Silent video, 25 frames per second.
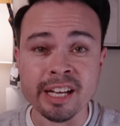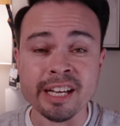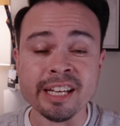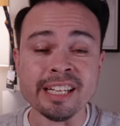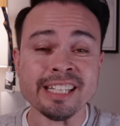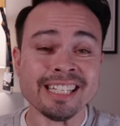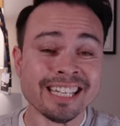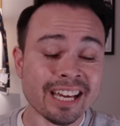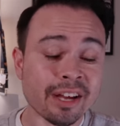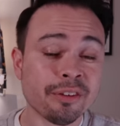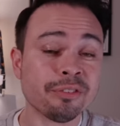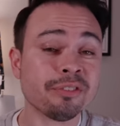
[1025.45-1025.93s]

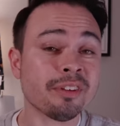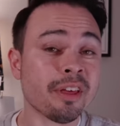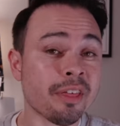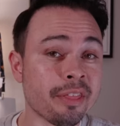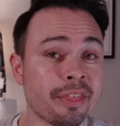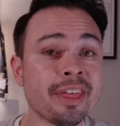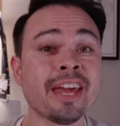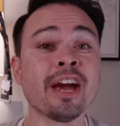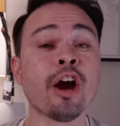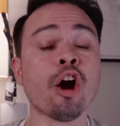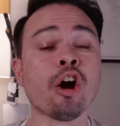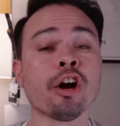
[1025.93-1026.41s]
Yes,
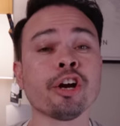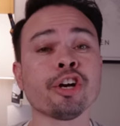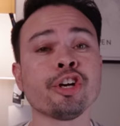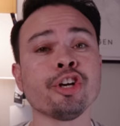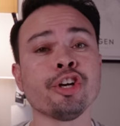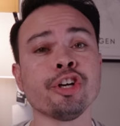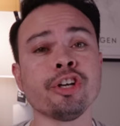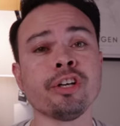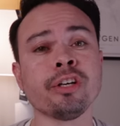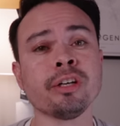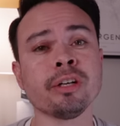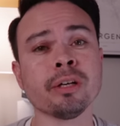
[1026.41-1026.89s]
they are
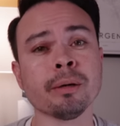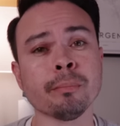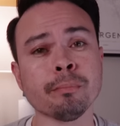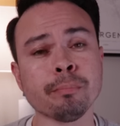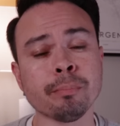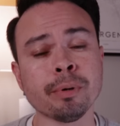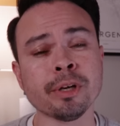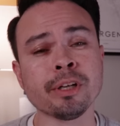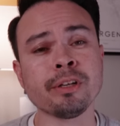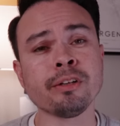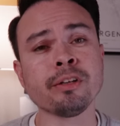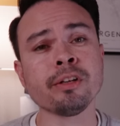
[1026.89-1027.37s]
good,
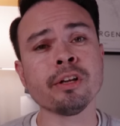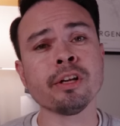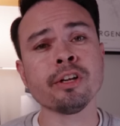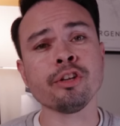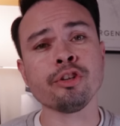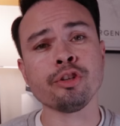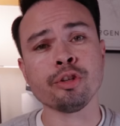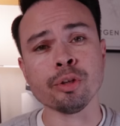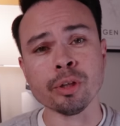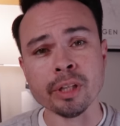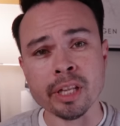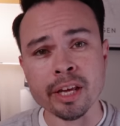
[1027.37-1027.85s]
but
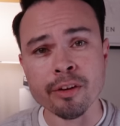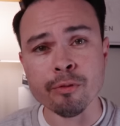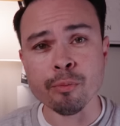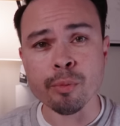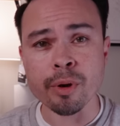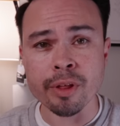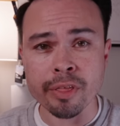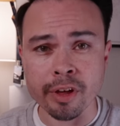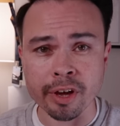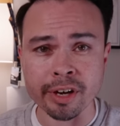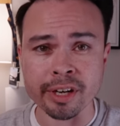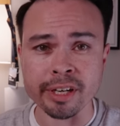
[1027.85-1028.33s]
to live
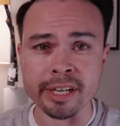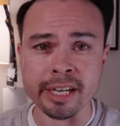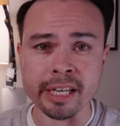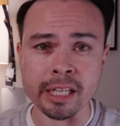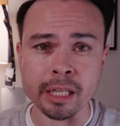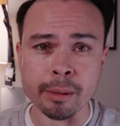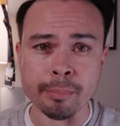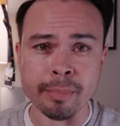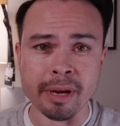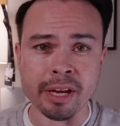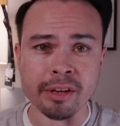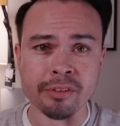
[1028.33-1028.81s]
with on a
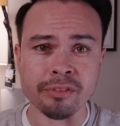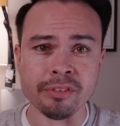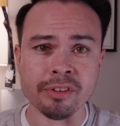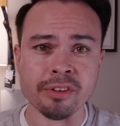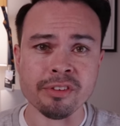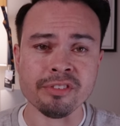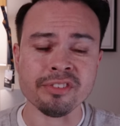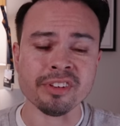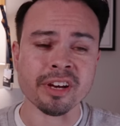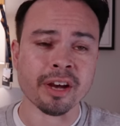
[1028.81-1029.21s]
daily basis,